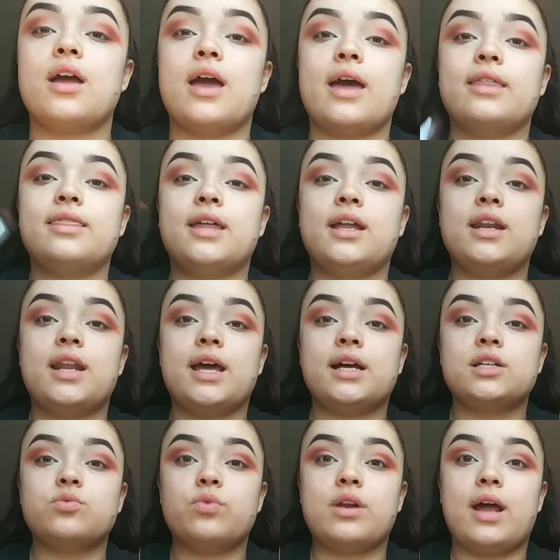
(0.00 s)
And then
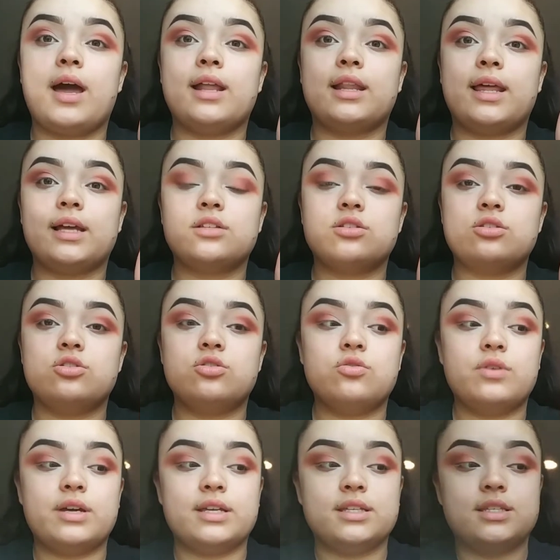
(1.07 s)
next, what I like to do
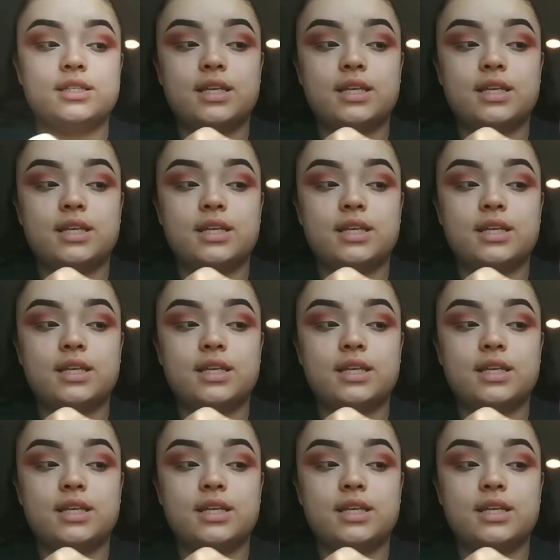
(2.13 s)
is